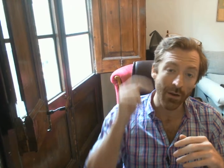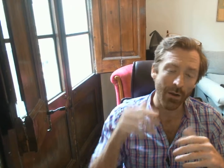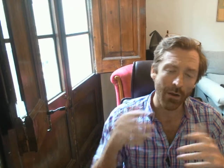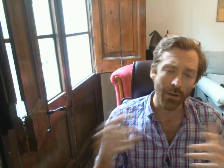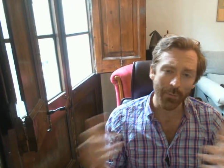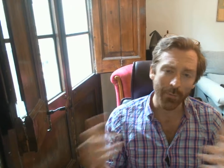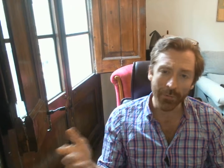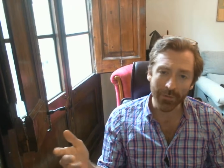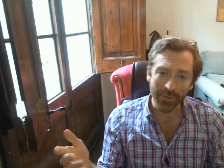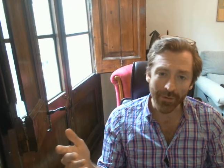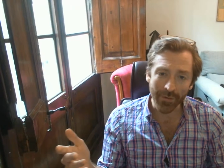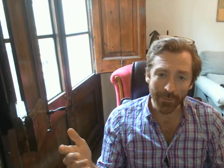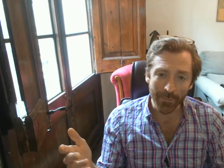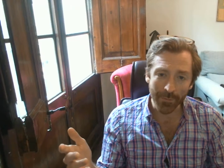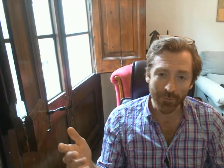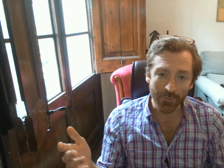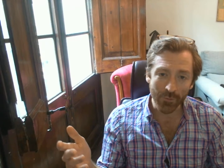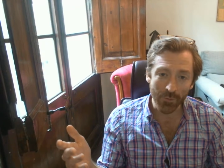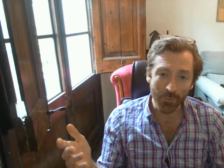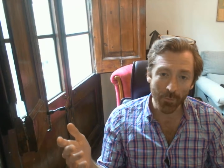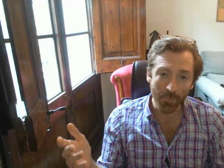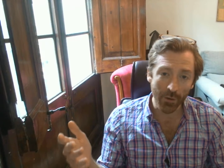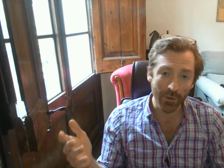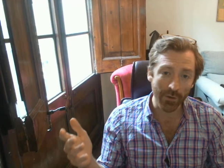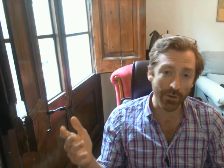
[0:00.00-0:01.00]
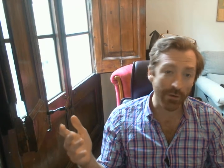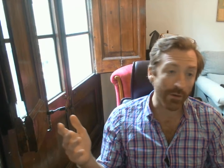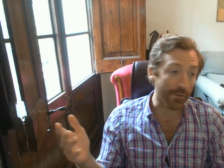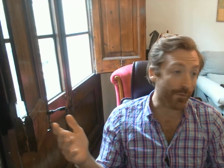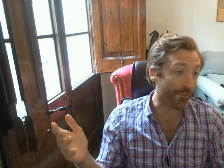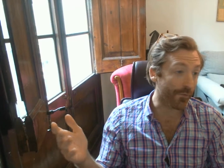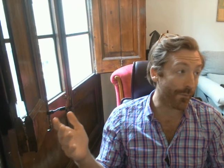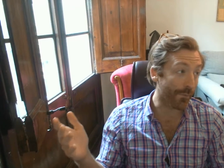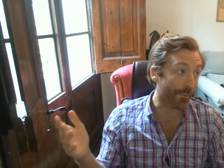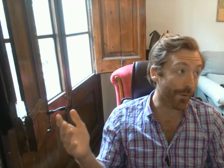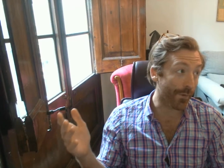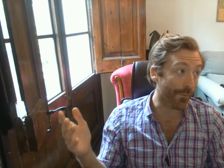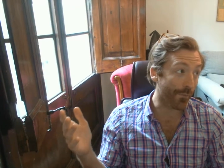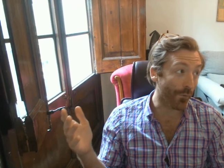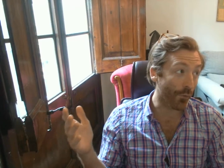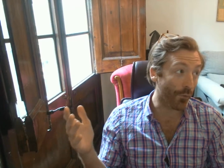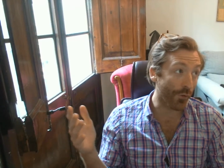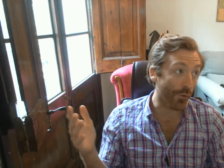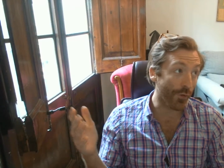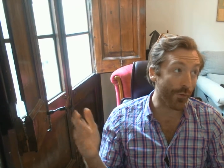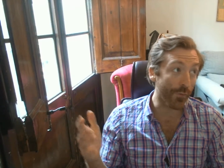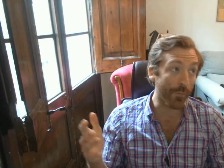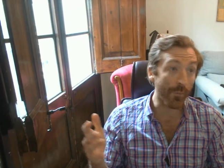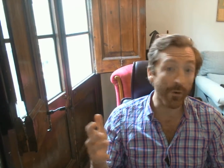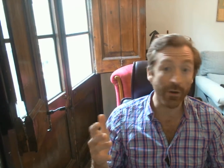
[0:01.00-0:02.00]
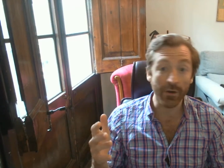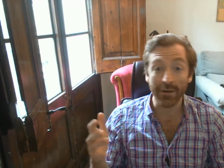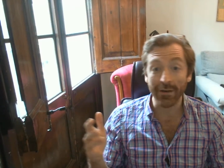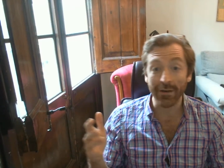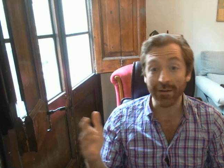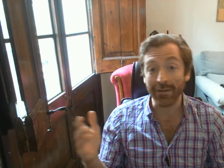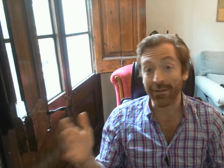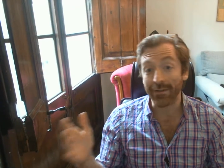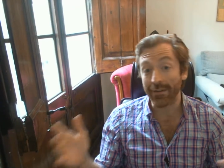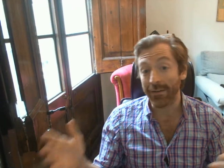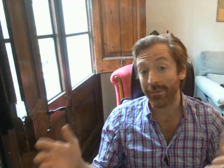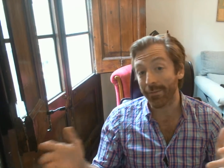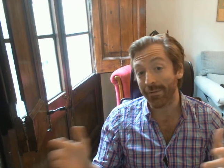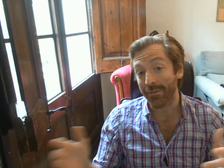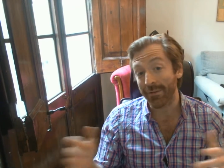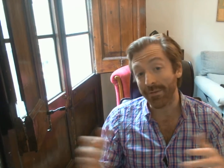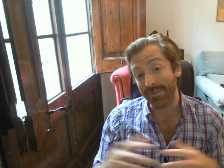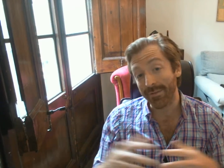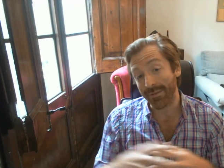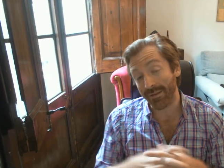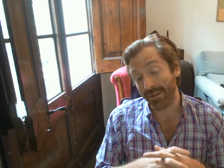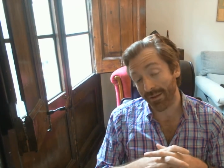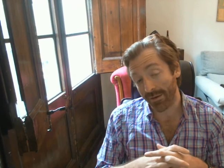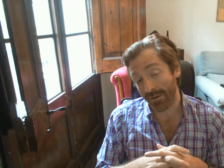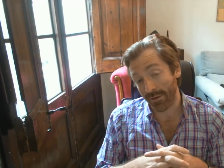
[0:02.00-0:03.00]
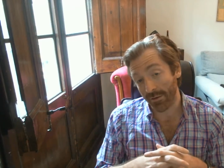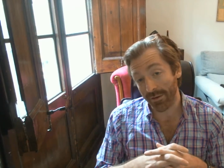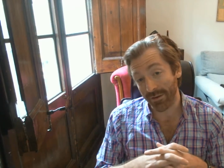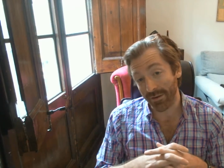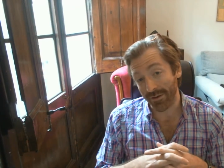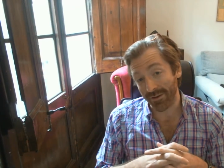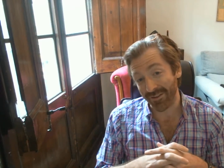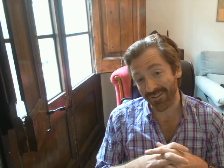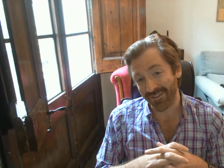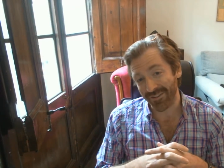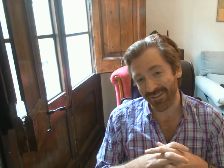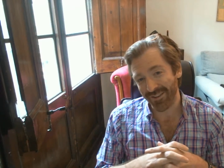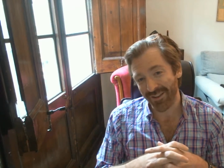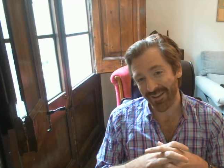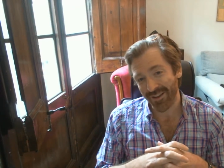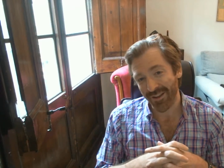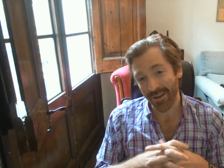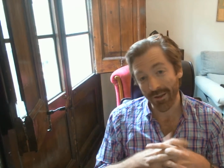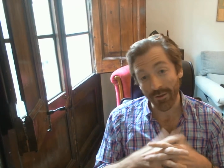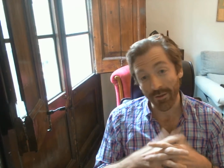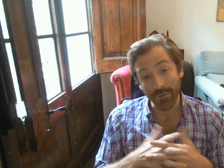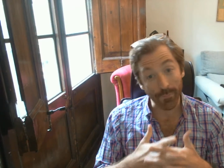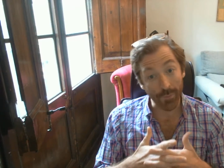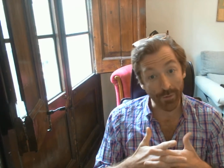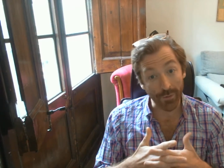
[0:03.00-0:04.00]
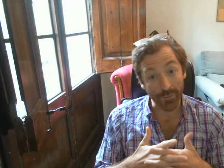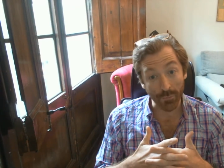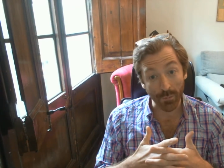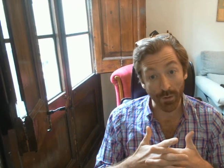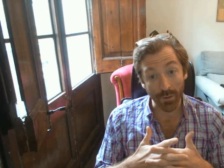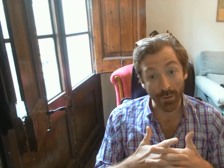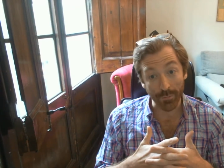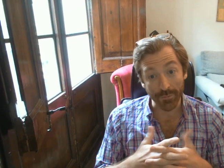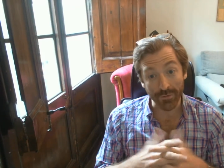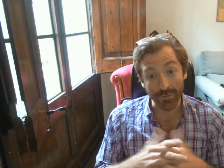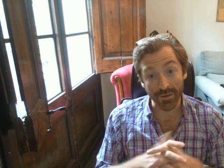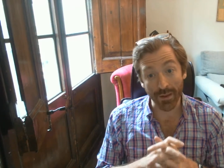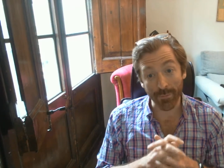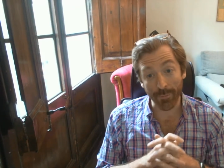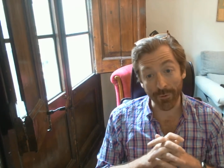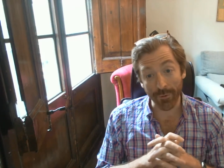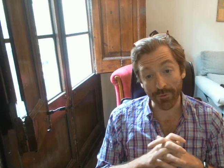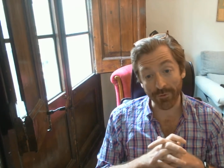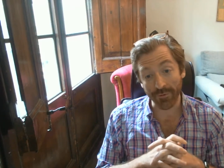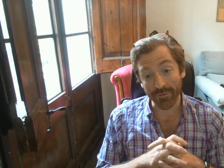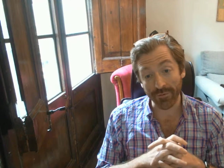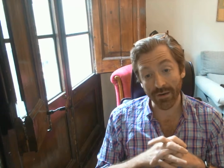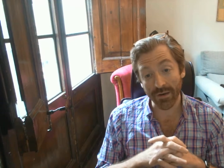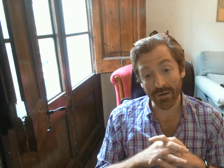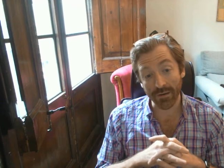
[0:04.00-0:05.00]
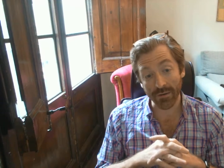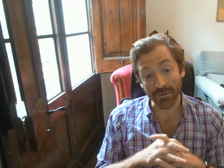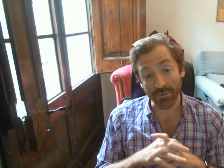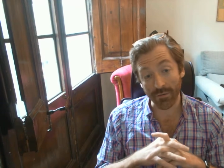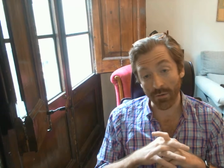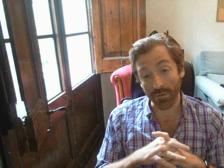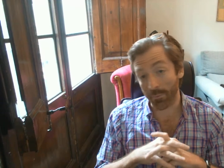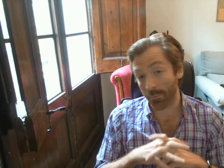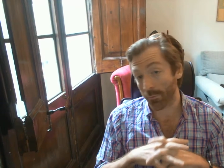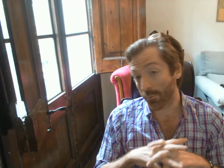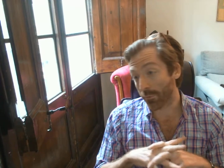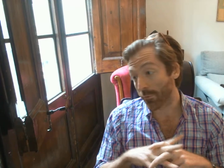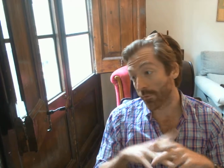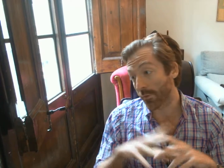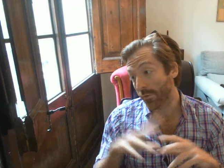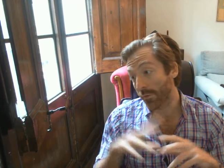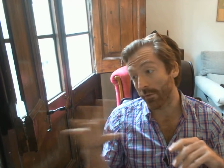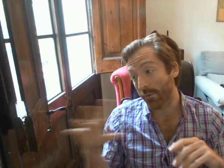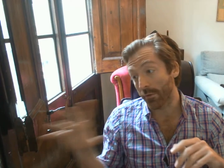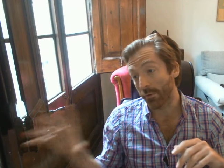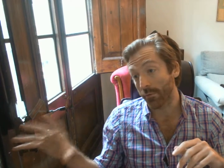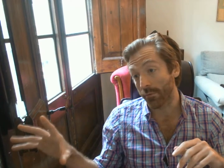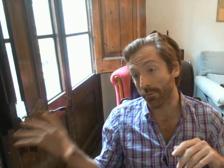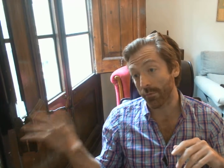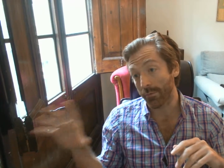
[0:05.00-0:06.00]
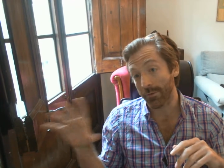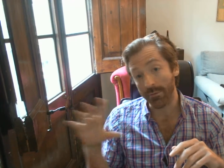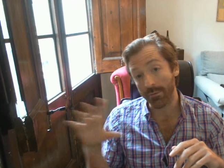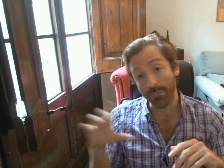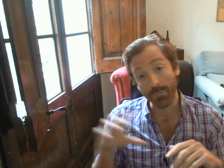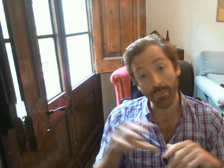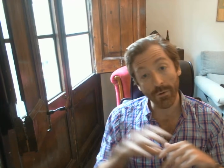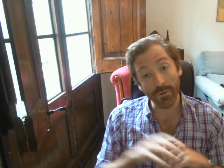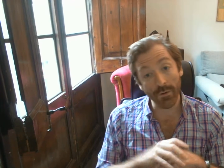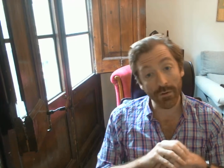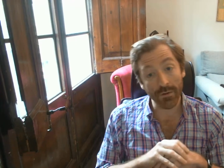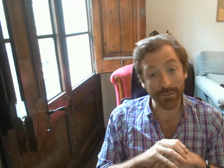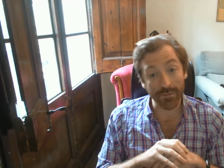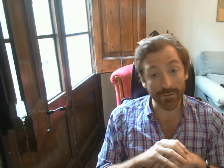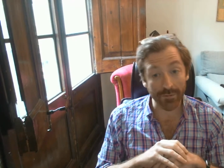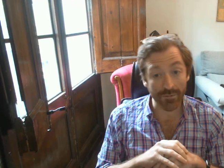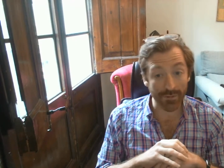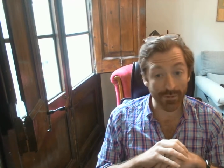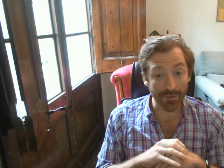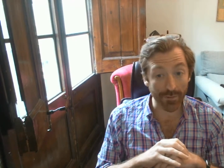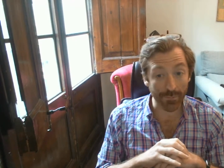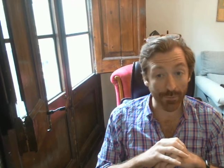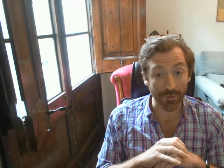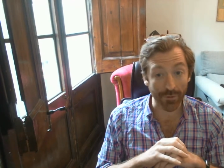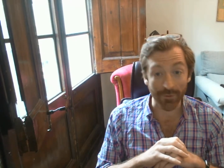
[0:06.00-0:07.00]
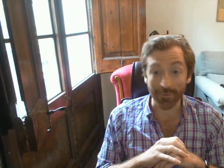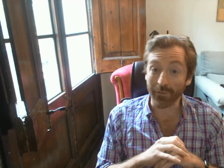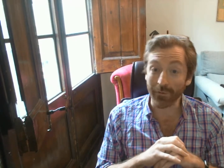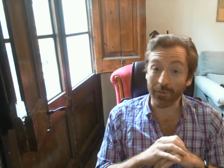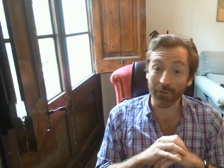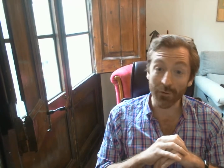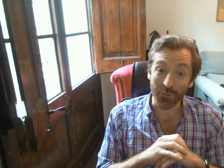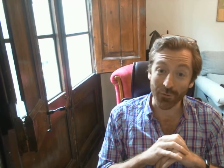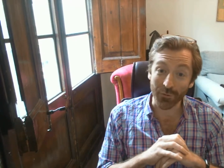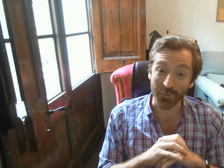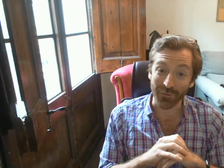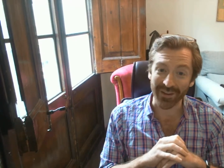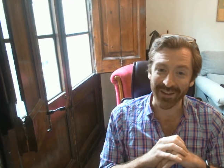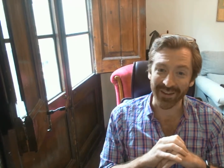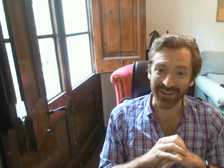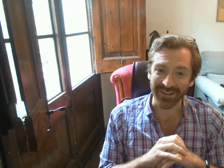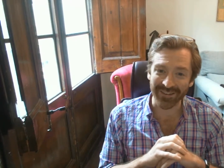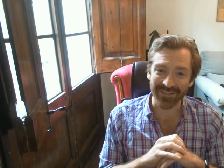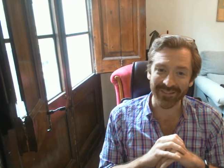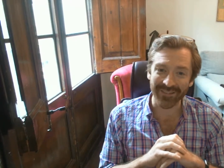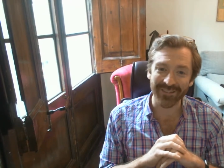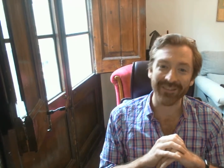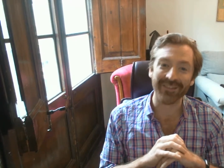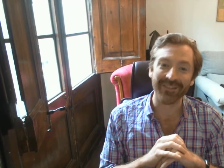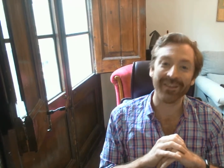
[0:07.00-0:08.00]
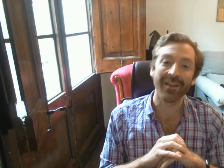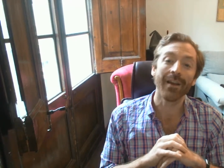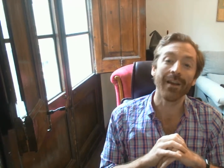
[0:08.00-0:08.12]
The same is true marketing. Sometimes only the marketing team sees the analytics, spends proper time understanding them, or only the user experience team does the user tests.